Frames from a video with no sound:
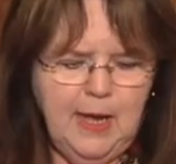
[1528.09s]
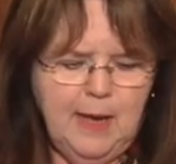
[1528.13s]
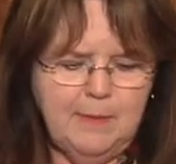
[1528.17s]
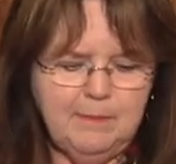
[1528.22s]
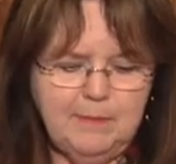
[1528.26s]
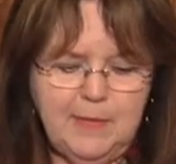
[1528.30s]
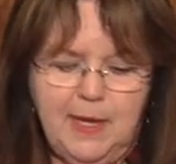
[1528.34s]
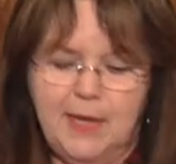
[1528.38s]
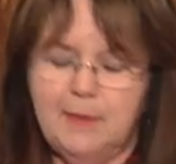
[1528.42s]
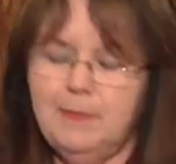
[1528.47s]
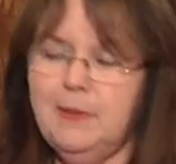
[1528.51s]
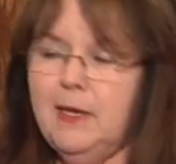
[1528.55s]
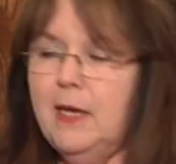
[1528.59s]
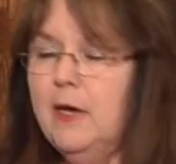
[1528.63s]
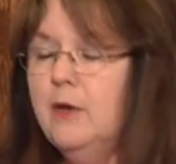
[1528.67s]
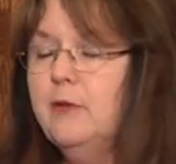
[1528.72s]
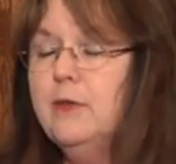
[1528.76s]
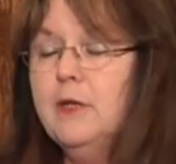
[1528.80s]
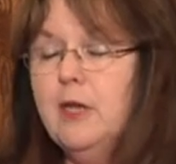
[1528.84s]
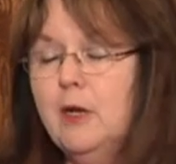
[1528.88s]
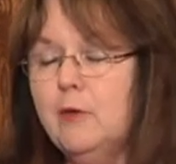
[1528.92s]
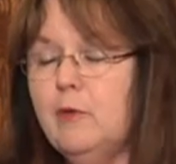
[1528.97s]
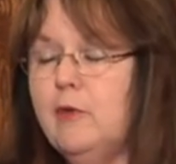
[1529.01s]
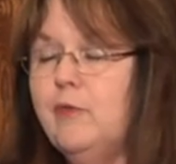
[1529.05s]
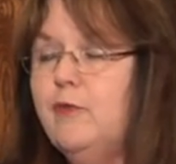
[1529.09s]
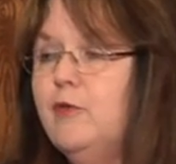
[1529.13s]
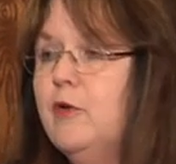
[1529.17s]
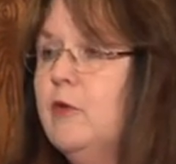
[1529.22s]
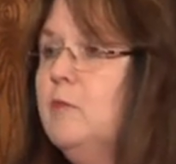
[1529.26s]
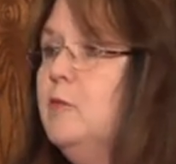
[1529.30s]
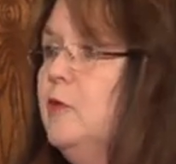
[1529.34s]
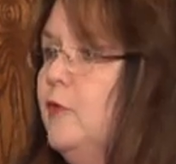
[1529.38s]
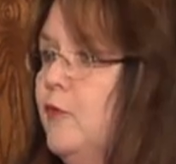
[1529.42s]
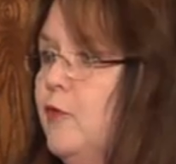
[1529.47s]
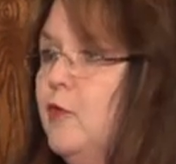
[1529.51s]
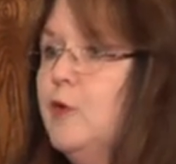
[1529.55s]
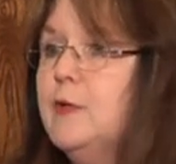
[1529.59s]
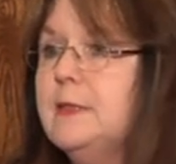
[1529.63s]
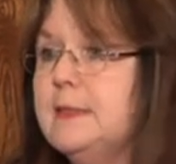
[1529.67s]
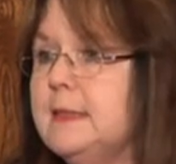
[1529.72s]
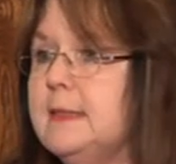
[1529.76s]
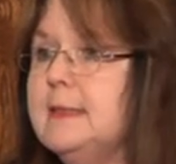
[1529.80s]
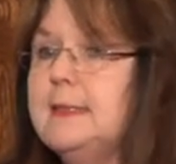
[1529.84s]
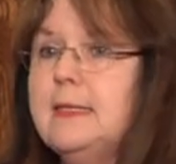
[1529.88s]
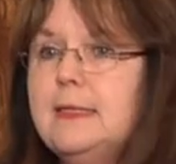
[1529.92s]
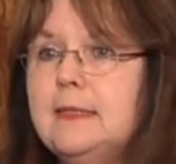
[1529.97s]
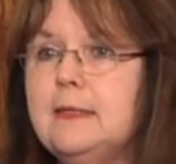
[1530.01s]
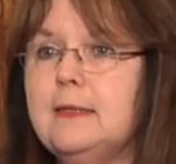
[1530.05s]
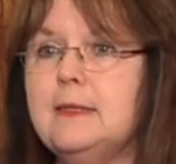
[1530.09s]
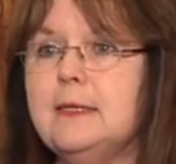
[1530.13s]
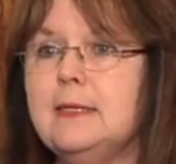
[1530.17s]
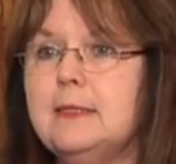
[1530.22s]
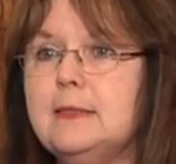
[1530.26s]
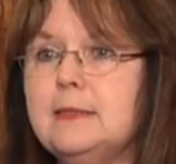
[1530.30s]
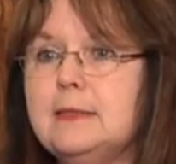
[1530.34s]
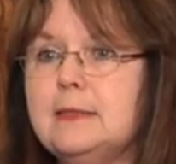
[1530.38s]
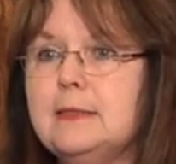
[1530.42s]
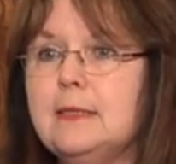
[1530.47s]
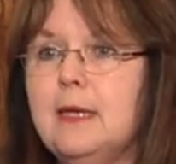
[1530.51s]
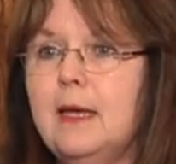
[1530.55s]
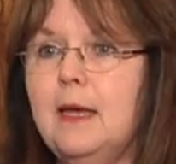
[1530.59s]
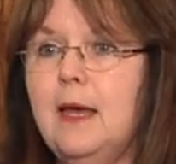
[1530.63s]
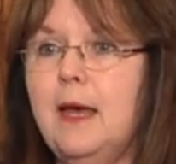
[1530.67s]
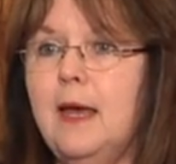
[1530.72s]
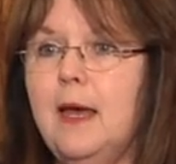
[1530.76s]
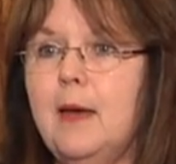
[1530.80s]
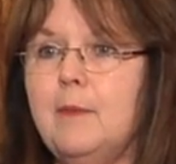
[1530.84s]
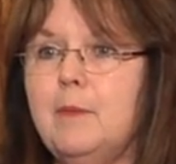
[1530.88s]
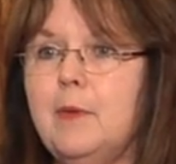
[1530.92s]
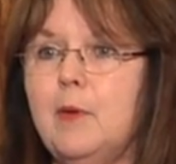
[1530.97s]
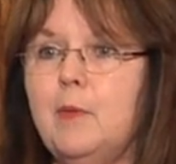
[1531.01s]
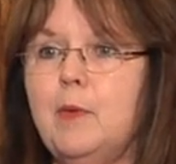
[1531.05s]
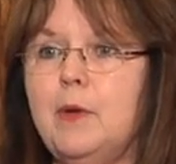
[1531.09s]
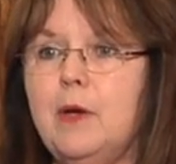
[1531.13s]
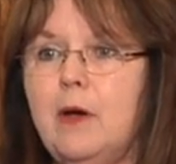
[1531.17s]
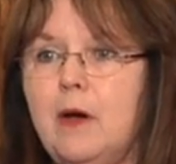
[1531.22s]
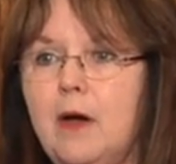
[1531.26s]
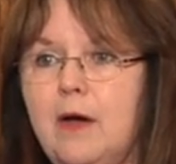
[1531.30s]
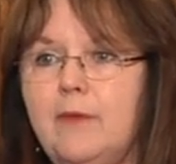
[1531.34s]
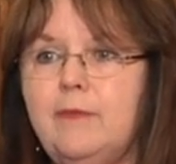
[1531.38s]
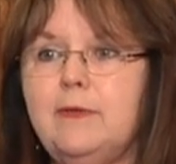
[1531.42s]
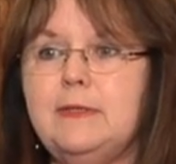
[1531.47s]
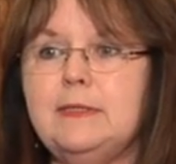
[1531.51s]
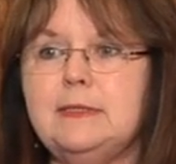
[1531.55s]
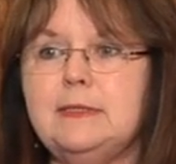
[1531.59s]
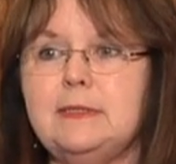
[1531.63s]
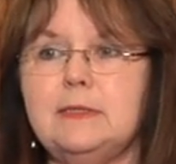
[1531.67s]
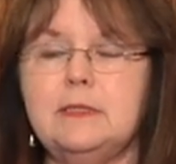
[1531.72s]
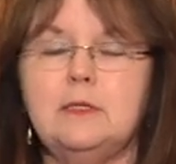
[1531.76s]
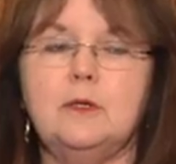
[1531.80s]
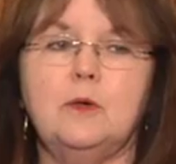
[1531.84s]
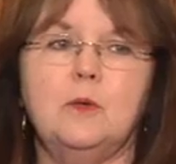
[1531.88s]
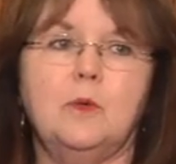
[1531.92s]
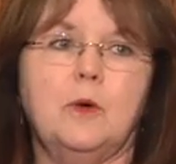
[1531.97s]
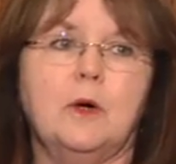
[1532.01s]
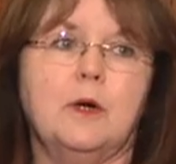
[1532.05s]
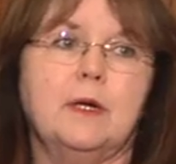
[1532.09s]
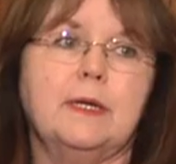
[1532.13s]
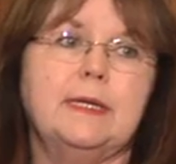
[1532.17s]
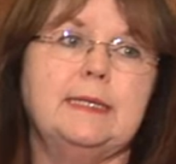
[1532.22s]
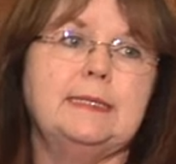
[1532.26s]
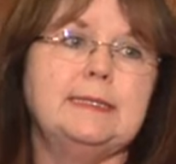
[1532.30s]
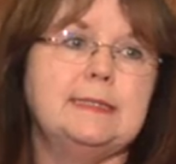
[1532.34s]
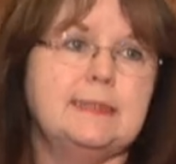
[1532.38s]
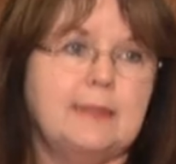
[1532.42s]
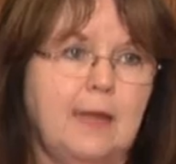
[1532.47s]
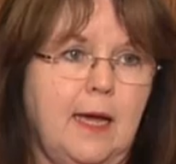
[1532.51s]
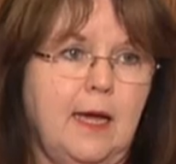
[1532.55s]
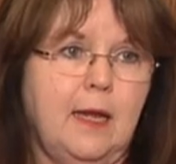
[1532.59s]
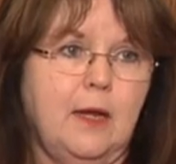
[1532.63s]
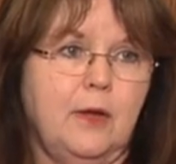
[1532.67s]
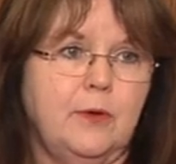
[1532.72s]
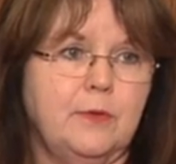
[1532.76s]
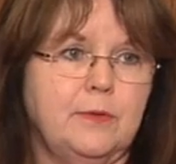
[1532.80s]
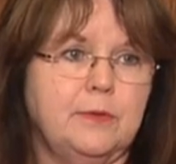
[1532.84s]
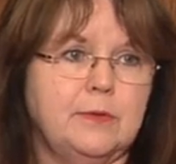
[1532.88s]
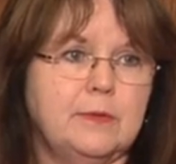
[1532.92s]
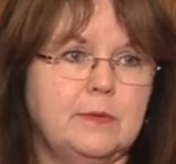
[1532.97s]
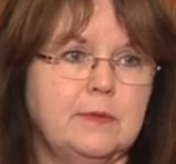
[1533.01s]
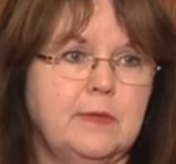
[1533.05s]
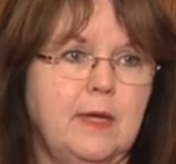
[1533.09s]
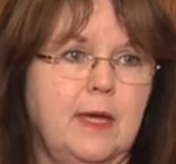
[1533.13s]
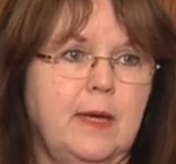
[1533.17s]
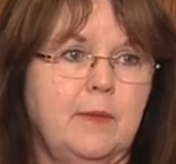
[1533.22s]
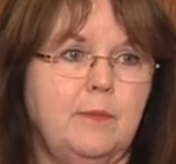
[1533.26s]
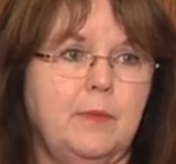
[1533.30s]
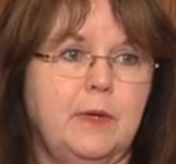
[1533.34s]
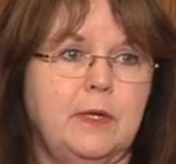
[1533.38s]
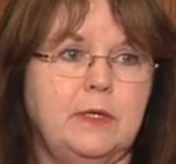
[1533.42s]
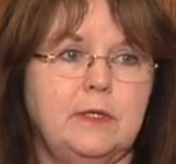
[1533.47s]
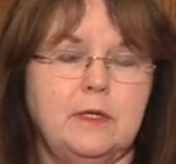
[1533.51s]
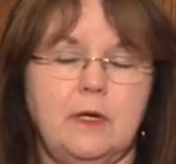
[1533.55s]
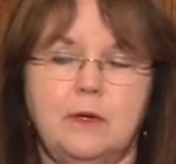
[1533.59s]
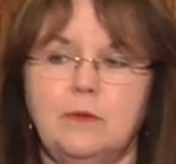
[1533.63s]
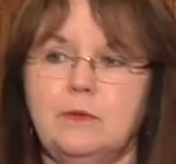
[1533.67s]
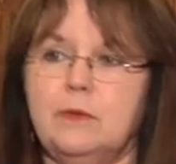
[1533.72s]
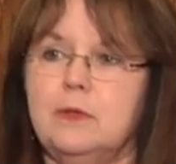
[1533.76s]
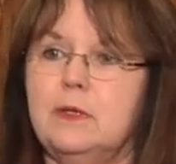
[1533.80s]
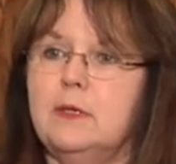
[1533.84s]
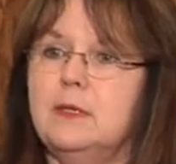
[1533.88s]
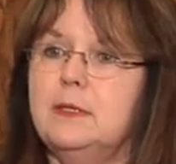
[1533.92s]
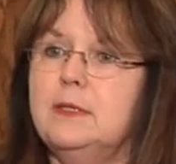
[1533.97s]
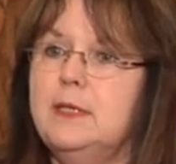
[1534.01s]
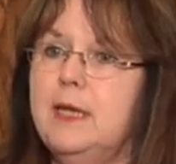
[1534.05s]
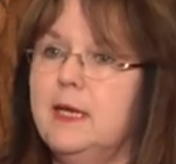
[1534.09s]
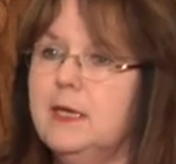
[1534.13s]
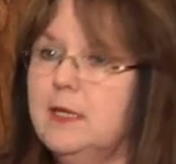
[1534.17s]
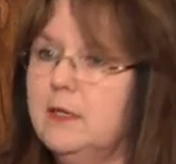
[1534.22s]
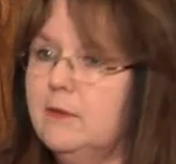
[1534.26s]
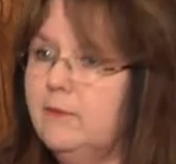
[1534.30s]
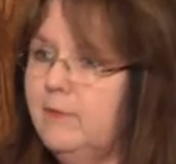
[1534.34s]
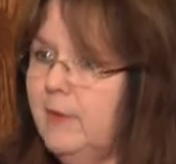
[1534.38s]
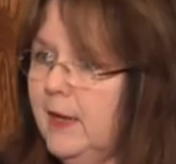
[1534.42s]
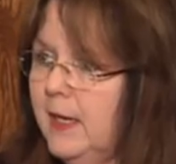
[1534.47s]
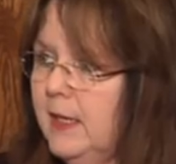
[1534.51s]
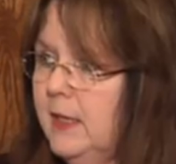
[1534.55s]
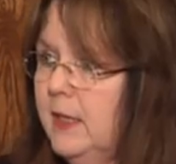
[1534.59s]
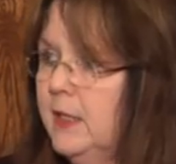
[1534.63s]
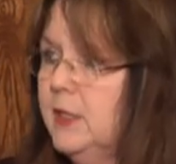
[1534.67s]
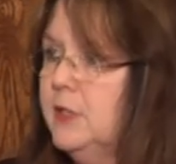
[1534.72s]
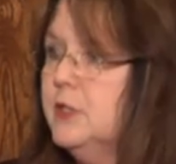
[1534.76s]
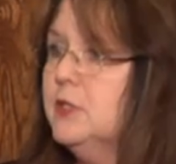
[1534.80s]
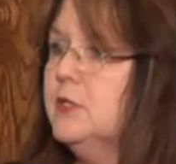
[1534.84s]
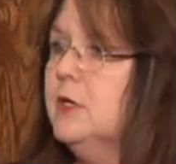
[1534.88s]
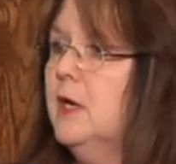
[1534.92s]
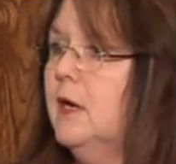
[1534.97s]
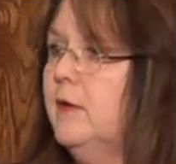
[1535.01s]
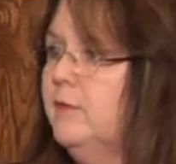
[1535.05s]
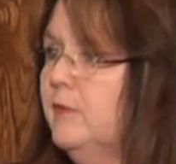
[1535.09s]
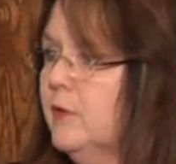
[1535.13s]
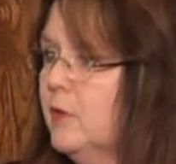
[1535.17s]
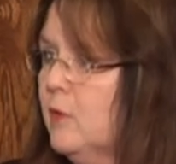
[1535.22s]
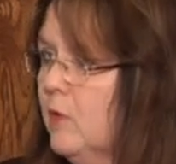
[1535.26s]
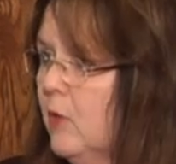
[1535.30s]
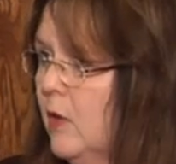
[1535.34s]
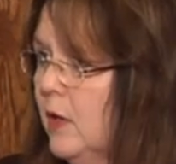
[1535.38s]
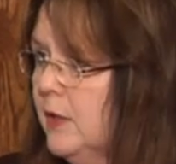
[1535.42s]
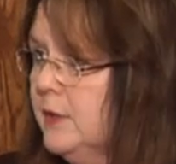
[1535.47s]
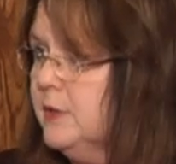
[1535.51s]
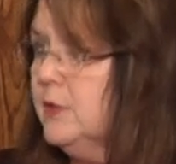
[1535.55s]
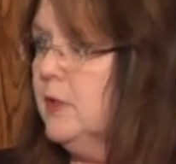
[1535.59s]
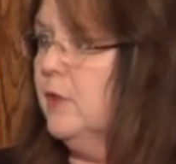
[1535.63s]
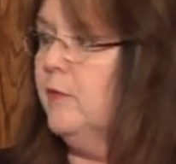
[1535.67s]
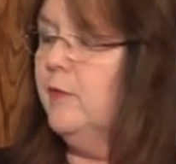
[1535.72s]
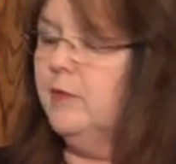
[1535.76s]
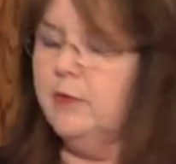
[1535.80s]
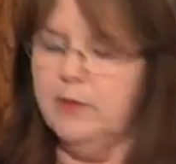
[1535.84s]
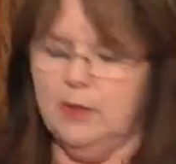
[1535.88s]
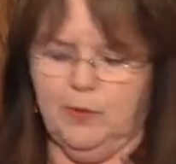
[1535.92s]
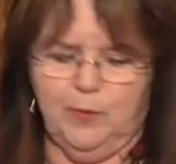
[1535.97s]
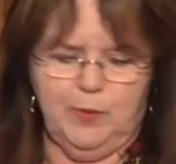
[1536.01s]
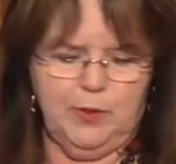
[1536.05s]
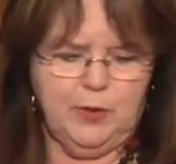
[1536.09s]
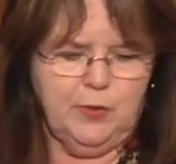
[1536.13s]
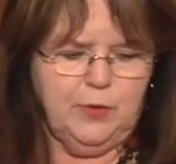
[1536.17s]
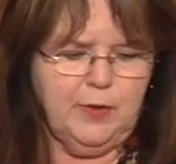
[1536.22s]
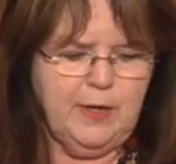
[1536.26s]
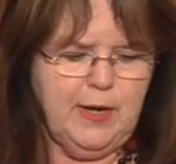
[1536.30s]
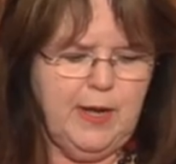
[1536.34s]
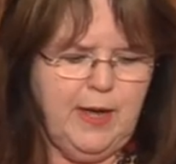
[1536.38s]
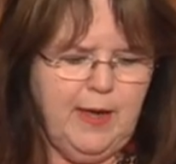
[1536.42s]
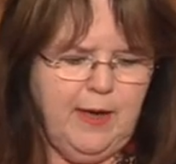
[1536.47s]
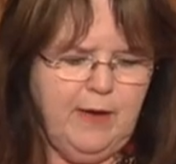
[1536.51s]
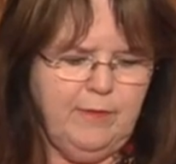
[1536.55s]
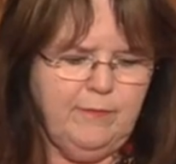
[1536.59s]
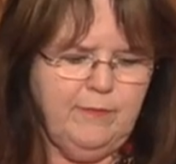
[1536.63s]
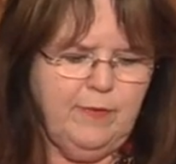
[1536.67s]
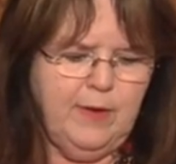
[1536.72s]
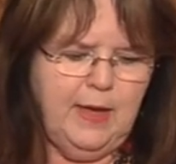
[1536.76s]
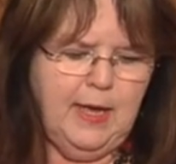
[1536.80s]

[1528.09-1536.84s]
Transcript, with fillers: Maybe healthcare reform will force us into this, but we often still work in silos, and we don't take advantage of the crossover that we could have.